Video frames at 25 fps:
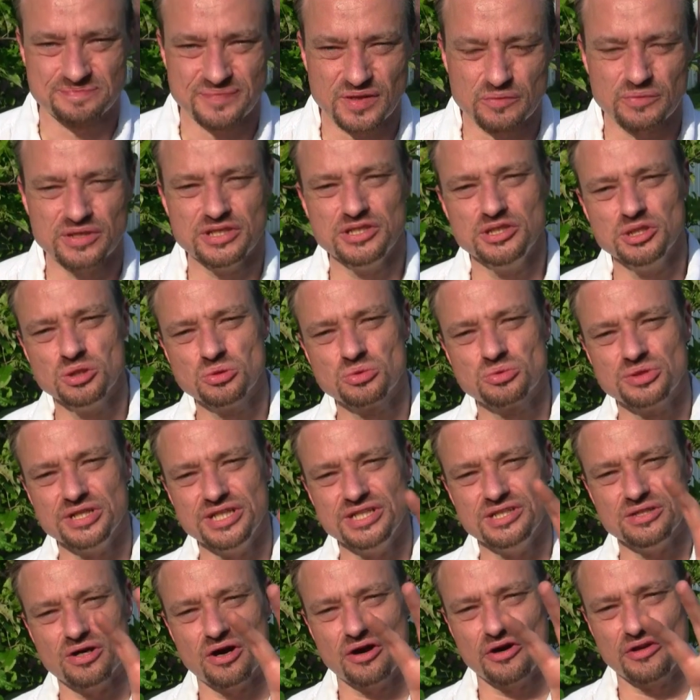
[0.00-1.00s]
When you
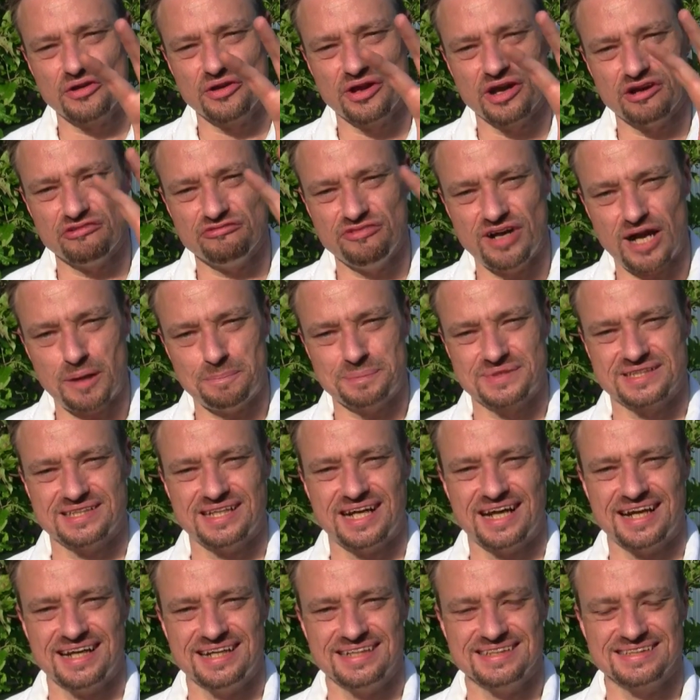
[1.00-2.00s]
read on
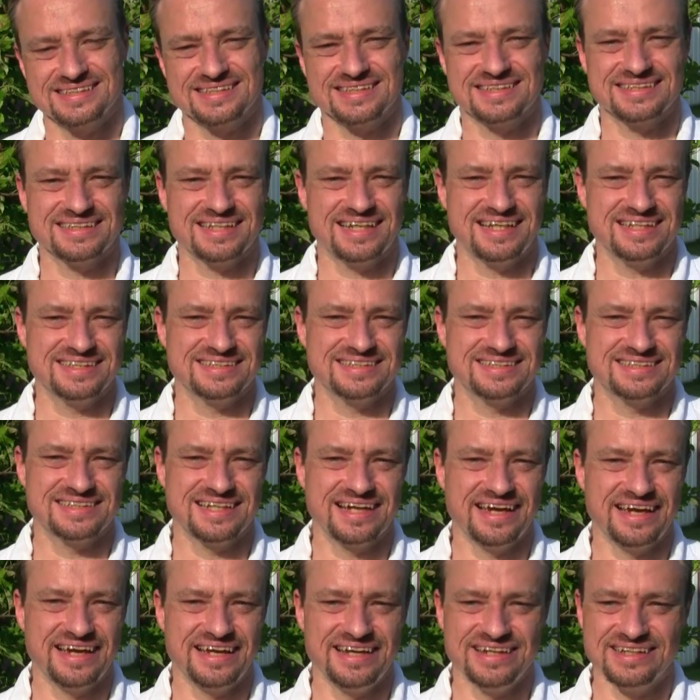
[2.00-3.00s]
websites that
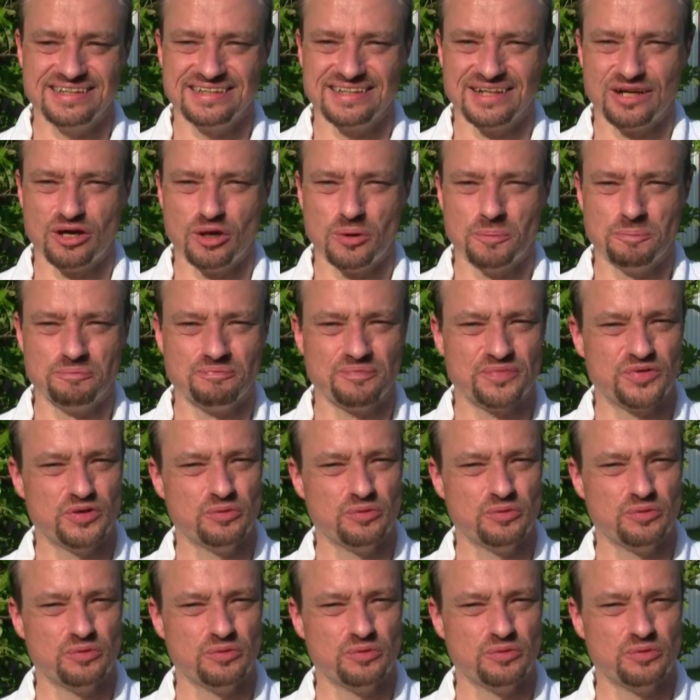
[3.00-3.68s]
say um,